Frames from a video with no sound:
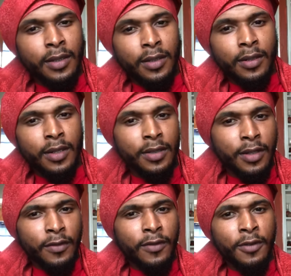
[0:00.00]
across our
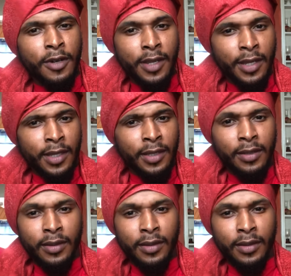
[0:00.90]
forehead.